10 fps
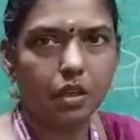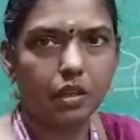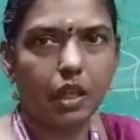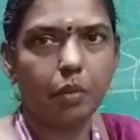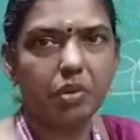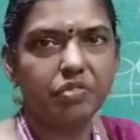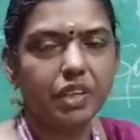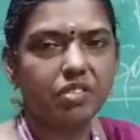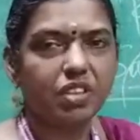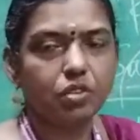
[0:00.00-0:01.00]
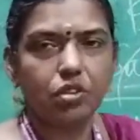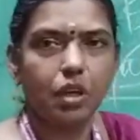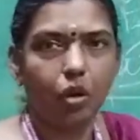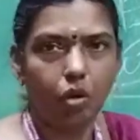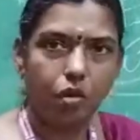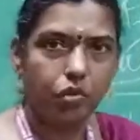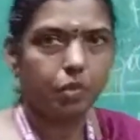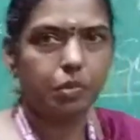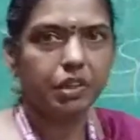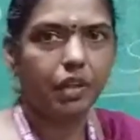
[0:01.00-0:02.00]
the amplifying section, all will
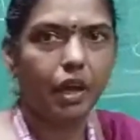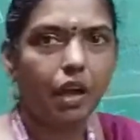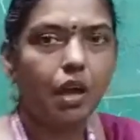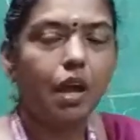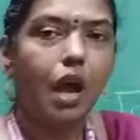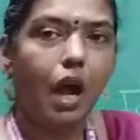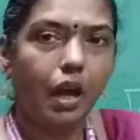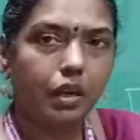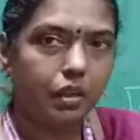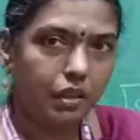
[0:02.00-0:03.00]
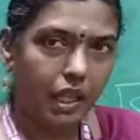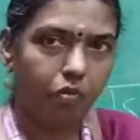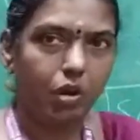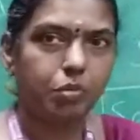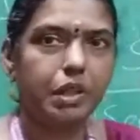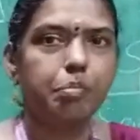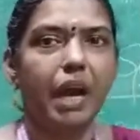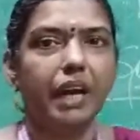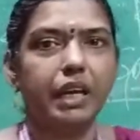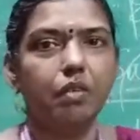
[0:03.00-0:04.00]
be there. And there will be the
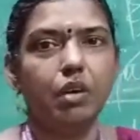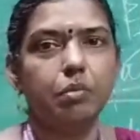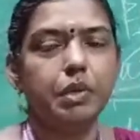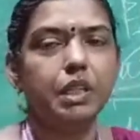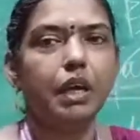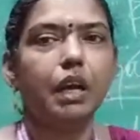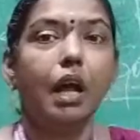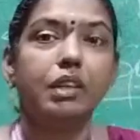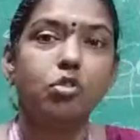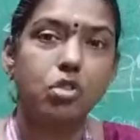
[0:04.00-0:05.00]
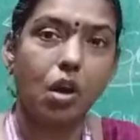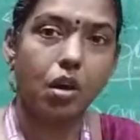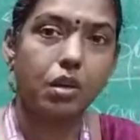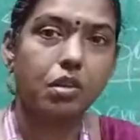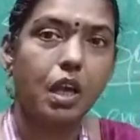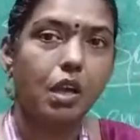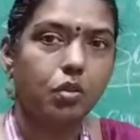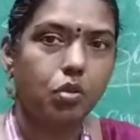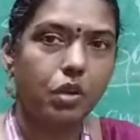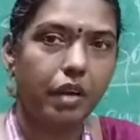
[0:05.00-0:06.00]
battery will be there and charge.
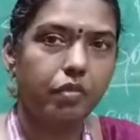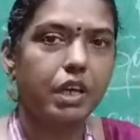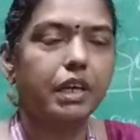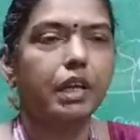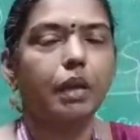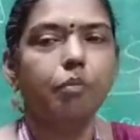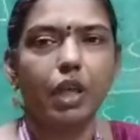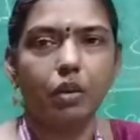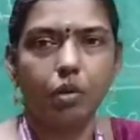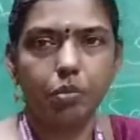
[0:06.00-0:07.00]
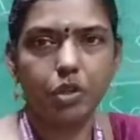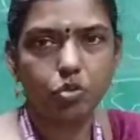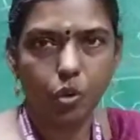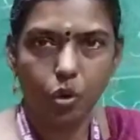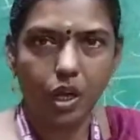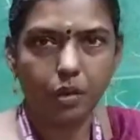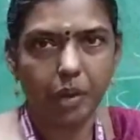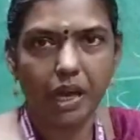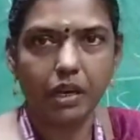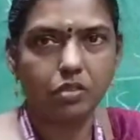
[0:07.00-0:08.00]
So every time there will be solar
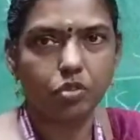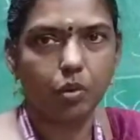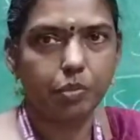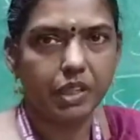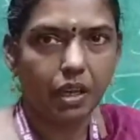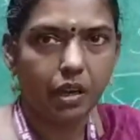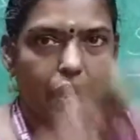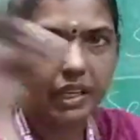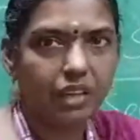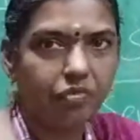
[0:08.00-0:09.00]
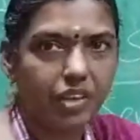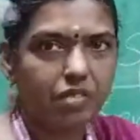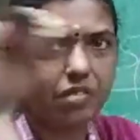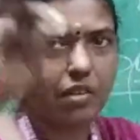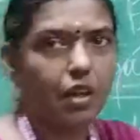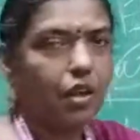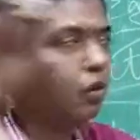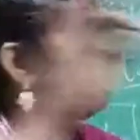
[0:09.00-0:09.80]
panels will be there. Like a wings, your